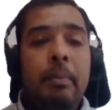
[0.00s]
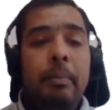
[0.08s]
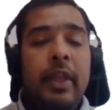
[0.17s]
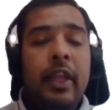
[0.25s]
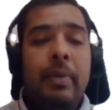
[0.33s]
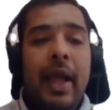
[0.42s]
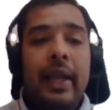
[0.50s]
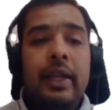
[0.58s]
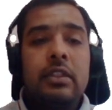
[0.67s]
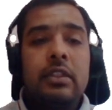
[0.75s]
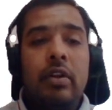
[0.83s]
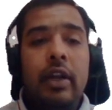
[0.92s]
big
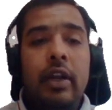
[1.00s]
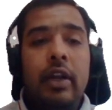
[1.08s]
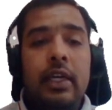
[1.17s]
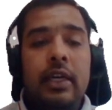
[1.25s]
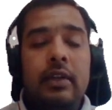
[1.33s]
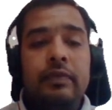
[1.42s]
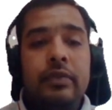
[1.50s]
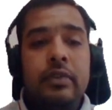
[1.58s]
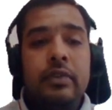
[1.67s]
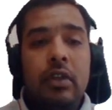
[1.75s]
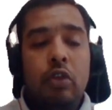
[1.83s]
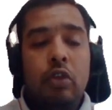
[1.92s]
banks or like the
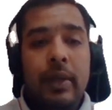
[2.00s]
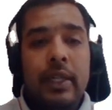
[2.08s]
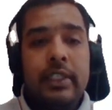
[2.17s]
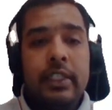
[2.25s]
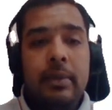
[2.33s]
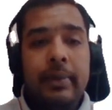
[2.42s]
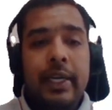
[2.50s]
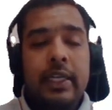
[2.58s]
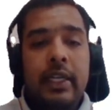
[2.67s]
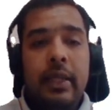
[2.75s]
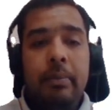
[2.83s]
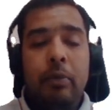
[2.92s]
global
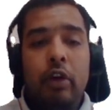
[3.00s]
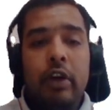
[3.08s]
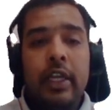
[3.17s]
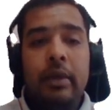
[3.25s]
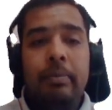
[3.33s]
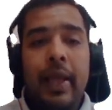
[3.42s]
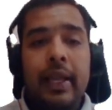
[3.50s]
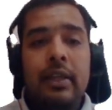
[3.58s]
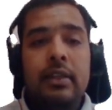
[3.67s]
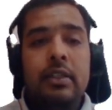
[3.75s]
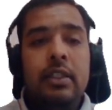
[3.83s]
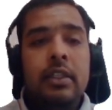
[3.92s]
systematically important bank,
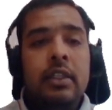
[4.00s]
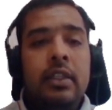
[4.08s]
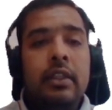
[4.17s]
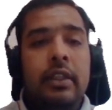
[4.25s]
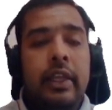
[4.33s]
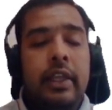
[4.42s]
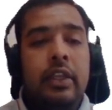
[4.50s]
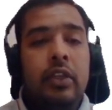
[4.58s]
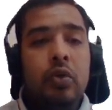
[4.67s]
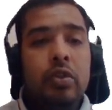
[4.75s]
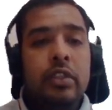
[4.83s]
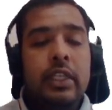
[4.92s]
they
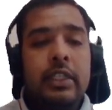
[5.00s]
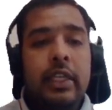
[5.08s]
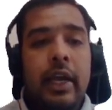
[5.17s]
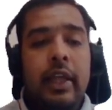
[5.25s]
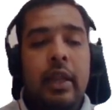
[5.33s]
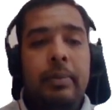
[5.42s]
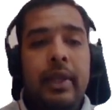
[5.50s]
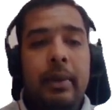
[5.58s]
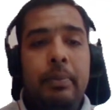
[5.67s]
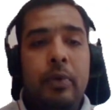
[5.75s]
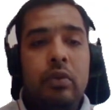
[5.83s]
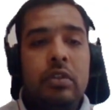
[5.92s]
use this IRB
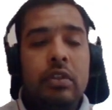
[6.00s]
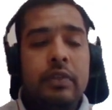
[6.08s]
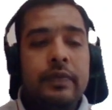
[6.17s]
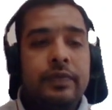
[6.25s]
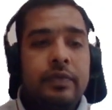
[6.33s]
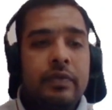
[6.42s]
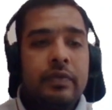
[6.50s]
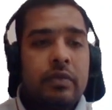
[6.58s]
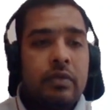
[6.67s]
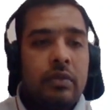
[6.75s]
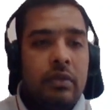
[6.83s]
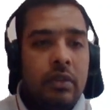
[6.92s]
approach
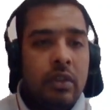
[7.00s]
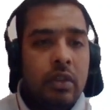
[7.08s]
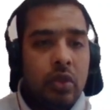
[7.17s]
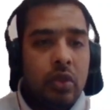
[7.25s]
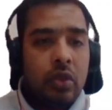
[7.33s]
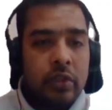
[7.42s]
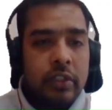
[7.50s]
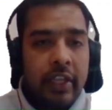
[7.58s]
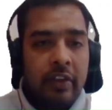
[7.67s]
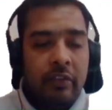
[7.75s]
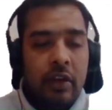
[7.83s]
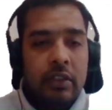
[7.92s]
to
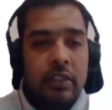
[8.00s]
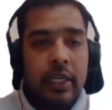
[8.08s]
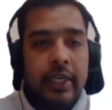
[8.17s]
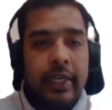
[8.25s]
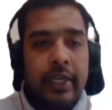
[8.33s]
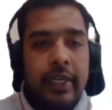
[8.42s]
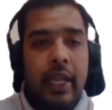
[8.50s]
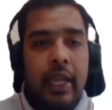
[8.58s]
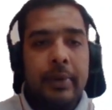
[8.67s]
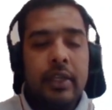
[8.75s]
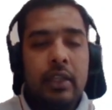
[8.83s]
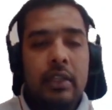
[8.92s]
save a certain
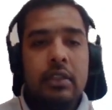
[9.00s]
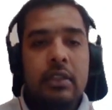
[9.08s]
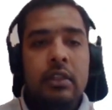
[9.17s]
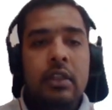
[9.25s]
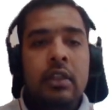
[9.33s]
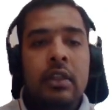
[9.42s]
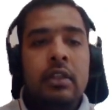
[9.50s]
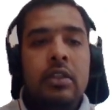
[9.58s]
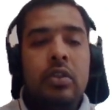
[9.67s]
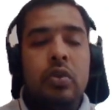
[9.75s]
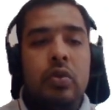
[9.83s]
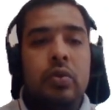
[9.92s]
capitals
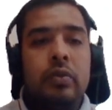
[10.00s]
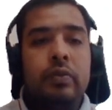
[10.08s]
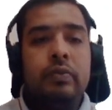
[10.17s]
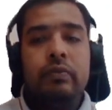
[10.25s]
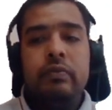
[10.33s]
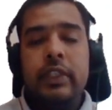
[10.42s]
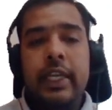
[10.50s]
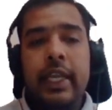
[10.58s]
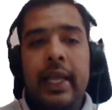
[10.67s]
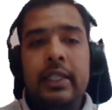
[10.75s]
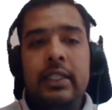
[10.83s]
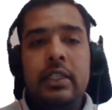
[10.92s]
to
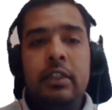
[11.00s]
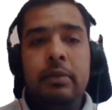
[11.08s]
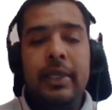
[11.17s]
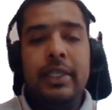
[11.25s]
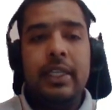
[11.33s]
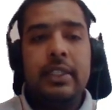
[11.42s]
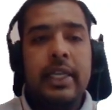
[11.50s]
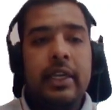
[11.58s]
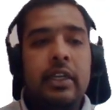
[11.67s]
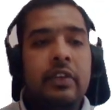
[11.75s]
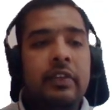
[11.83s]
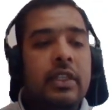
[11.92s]
enhance its business
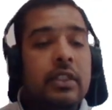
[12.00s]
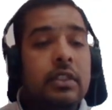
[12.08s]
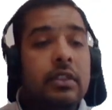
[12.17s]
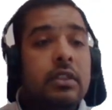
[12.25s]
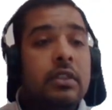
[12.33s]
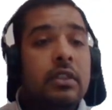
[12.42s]
activities.